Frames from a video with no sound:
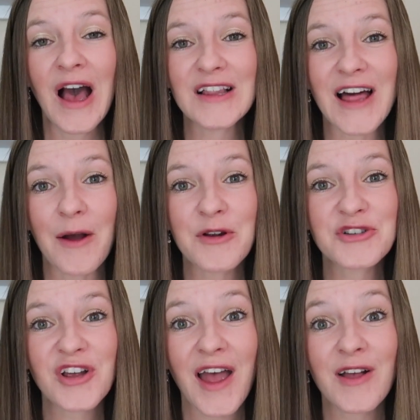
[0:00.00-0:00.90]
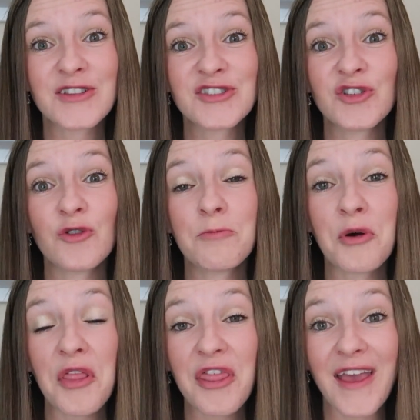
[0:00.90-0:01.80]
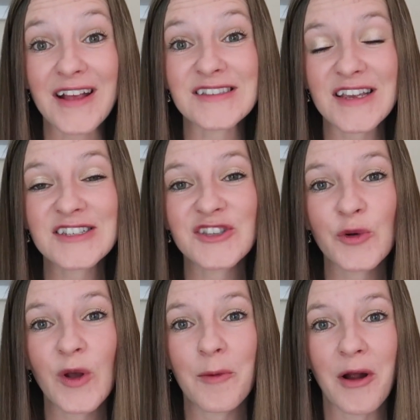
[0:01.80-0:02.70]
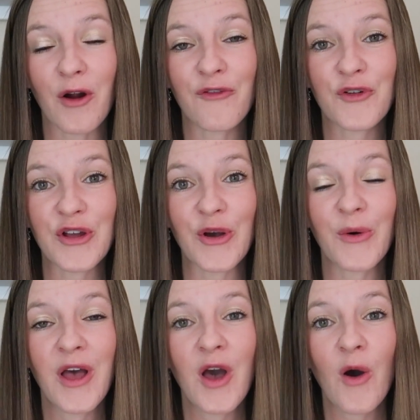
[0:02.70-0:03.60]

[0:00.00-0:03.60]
allow your child to put things into the wheelbarrow for you.